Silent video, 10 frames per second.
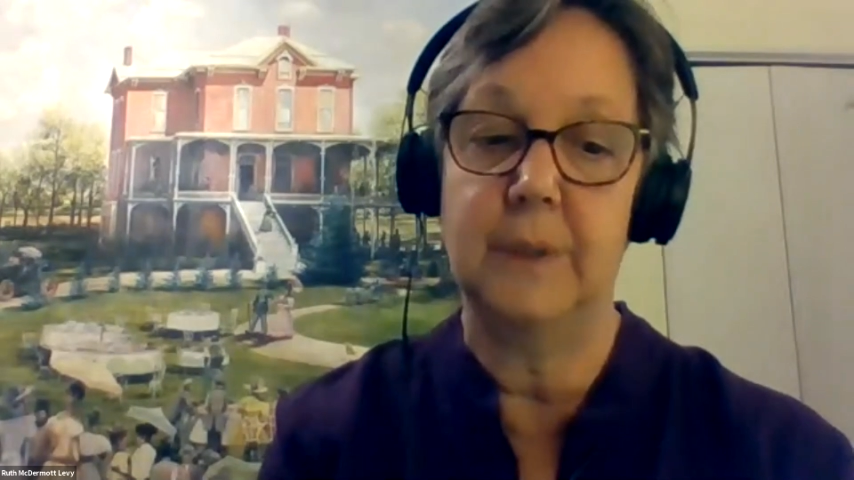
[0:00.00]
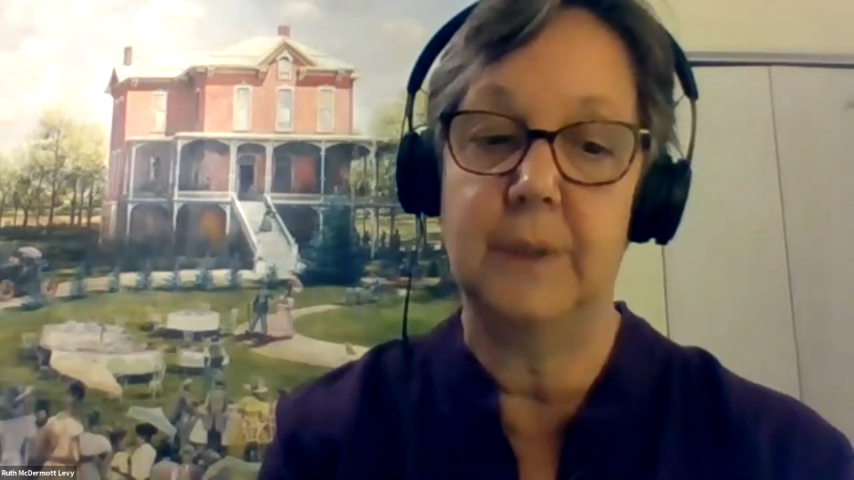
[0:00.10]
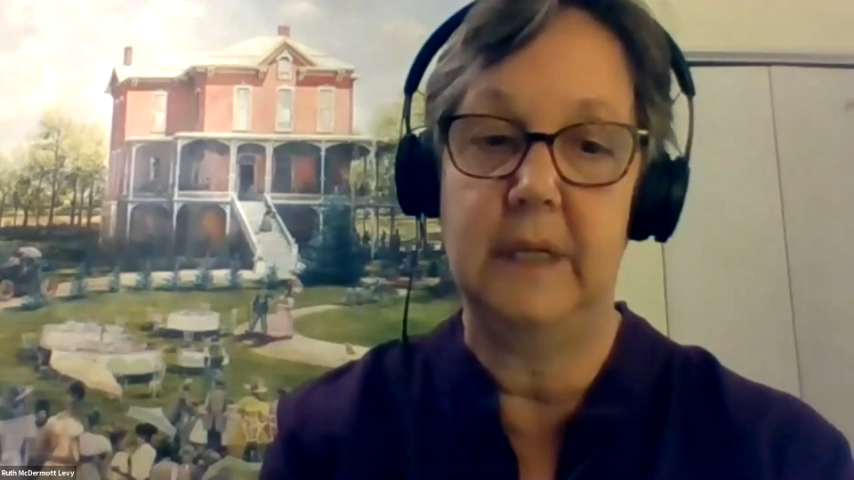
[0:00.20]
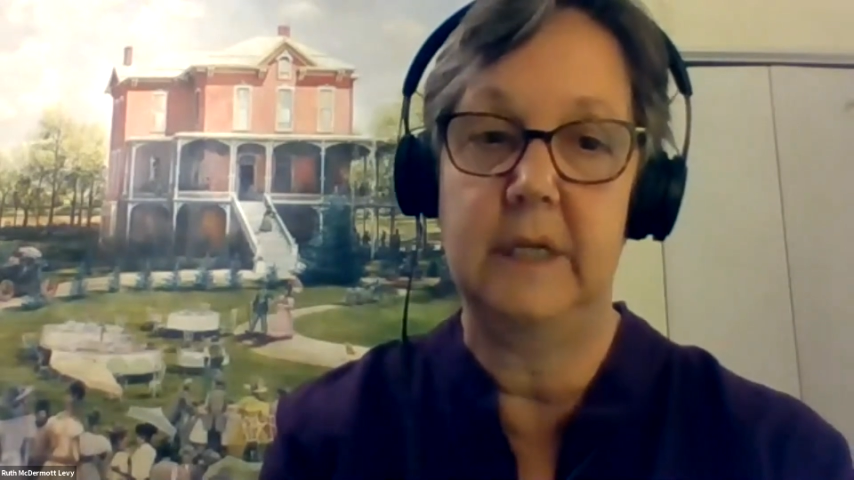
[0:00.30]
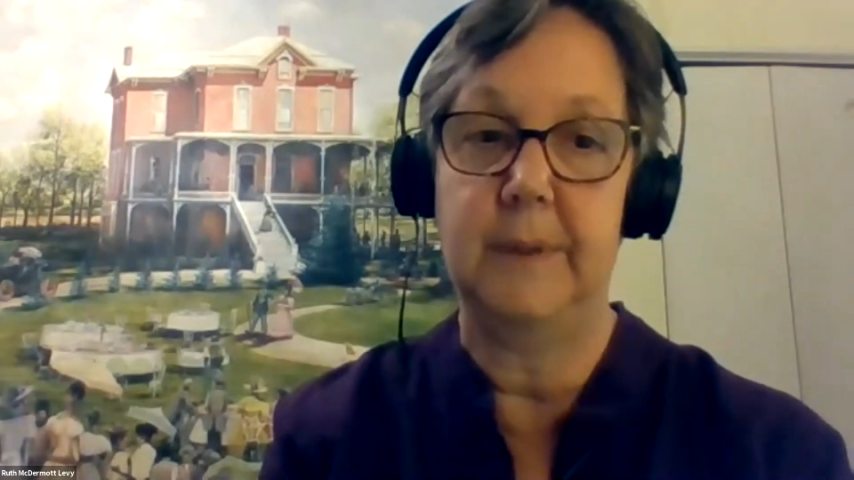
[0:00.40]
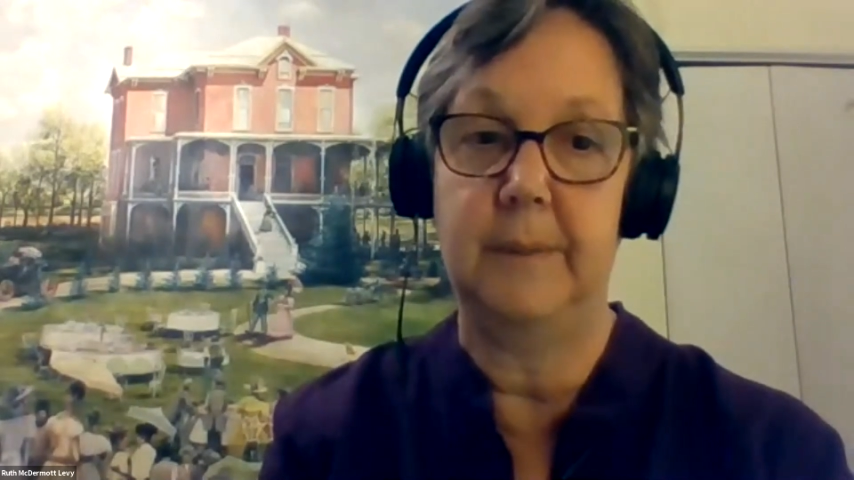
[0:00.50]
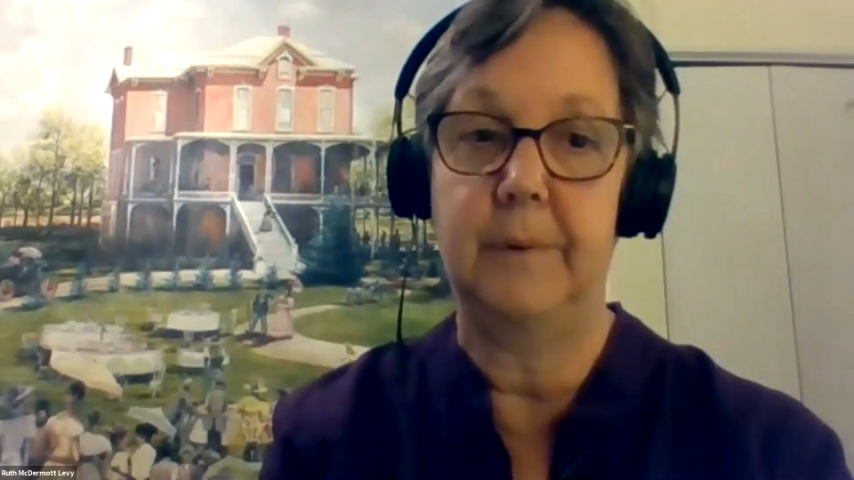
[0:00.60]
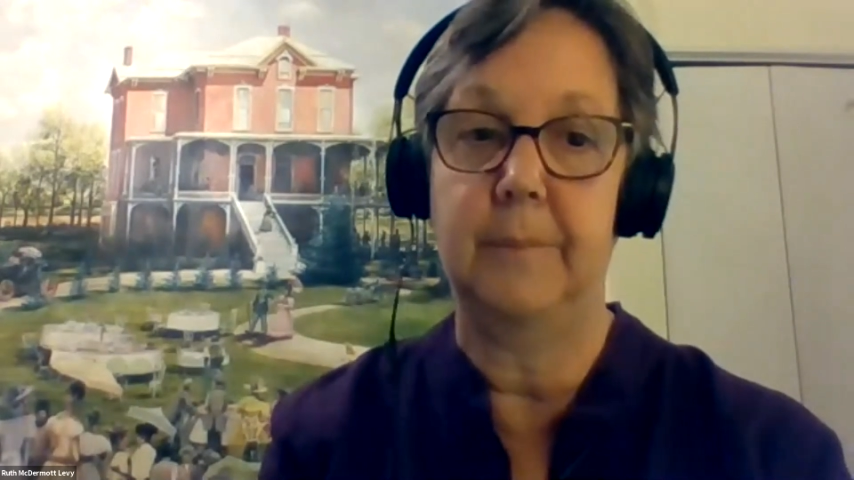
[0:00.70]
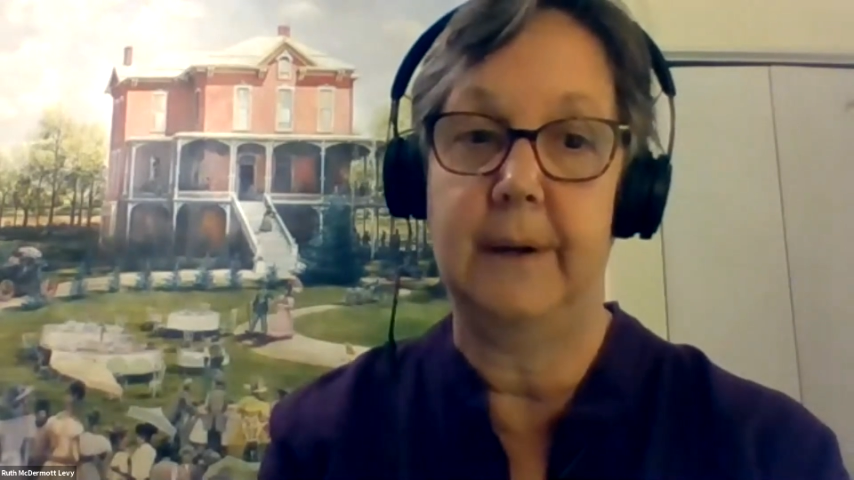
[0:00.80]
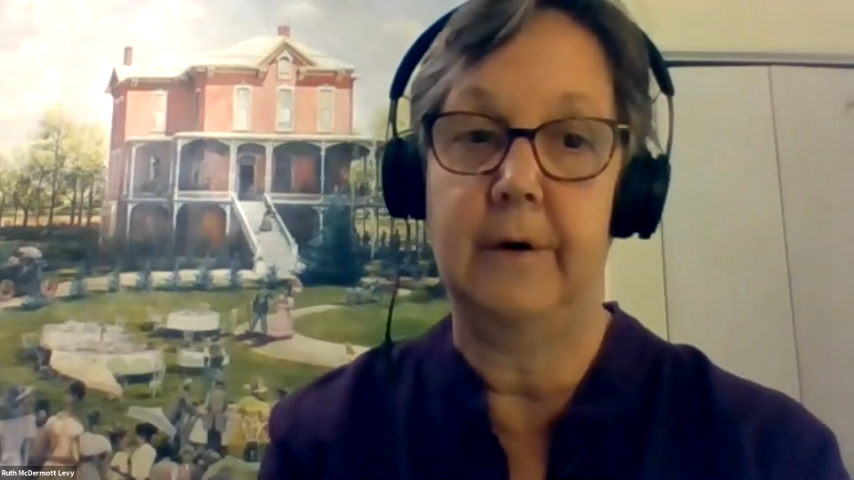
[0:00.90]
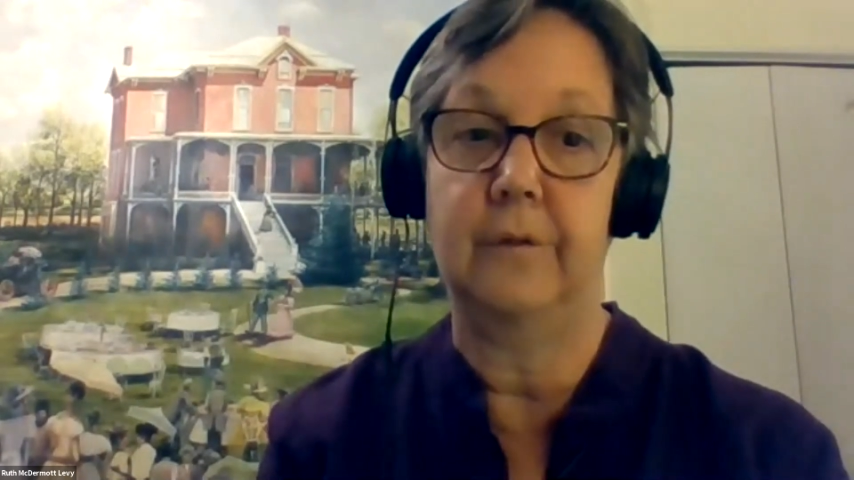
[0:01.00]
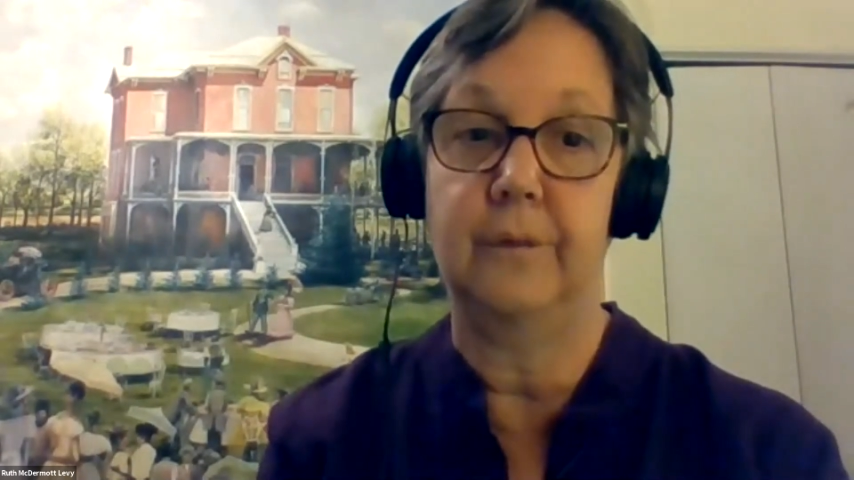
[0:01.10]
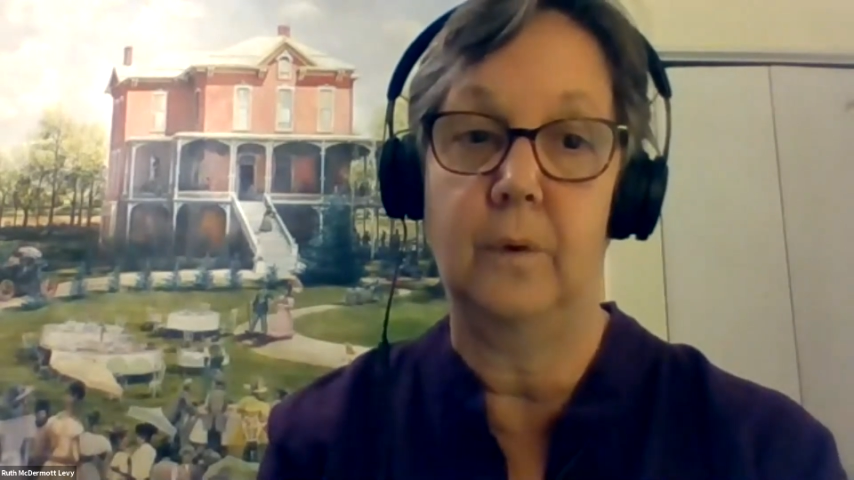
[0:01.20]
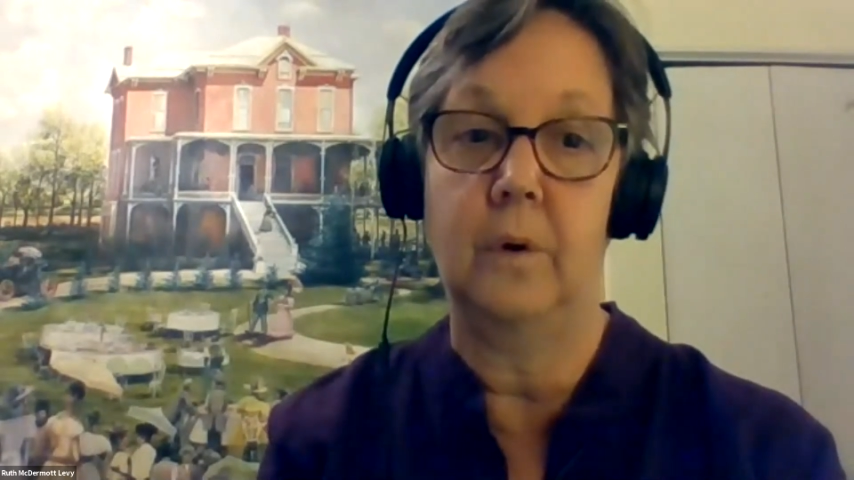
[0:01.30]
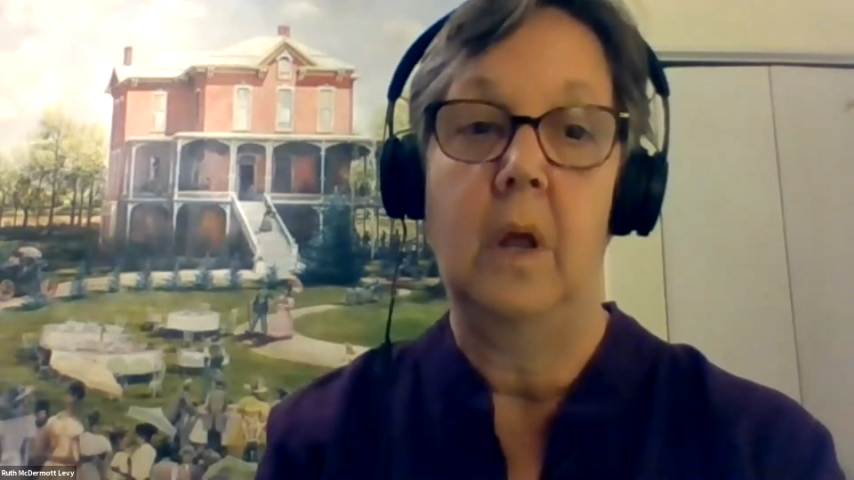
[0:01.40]
we need to be prepared
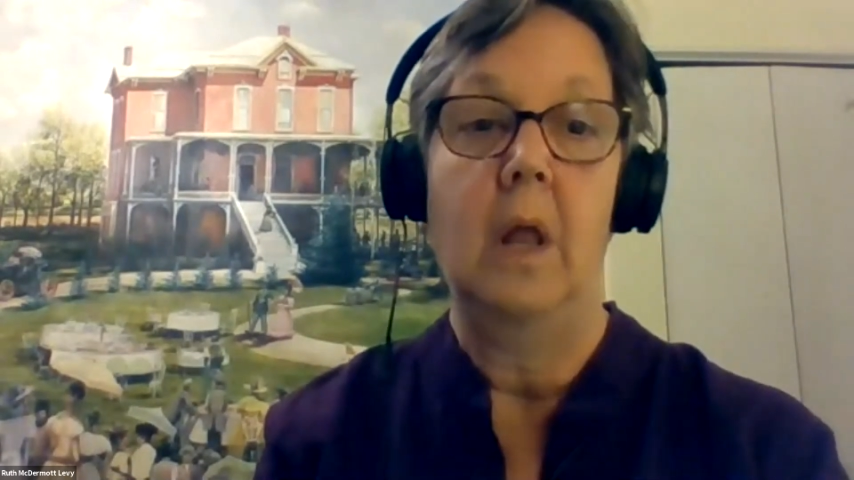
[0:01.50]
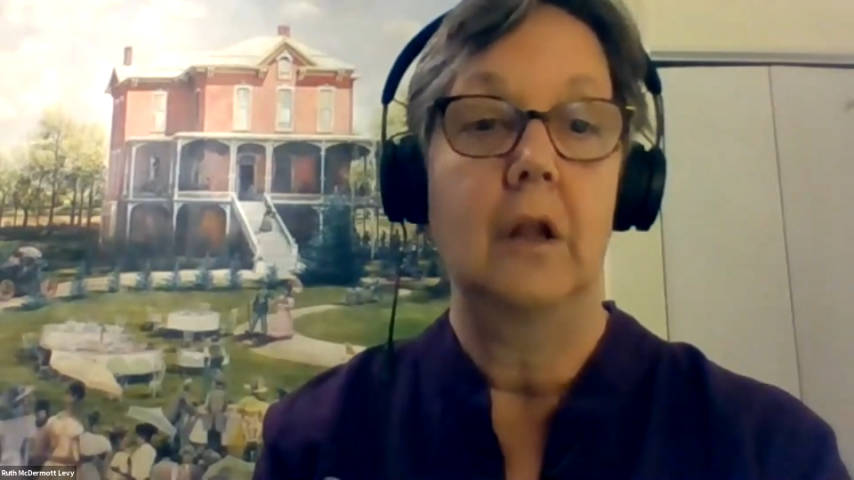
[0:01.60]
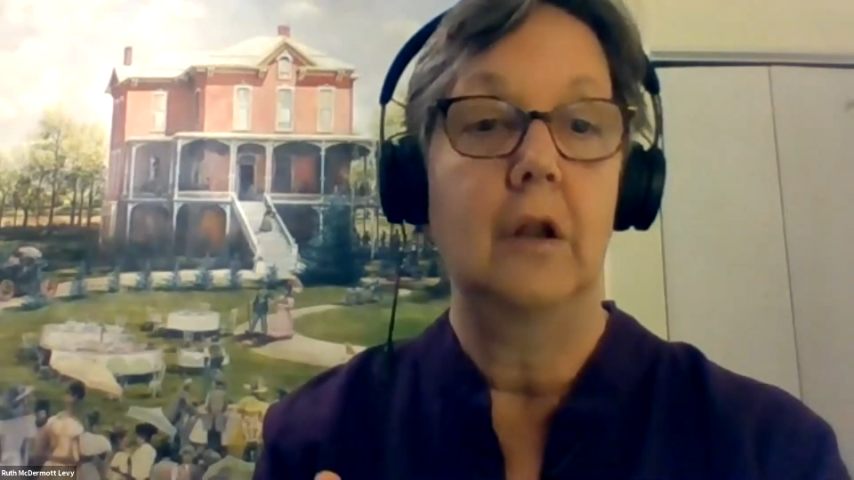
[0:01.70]
for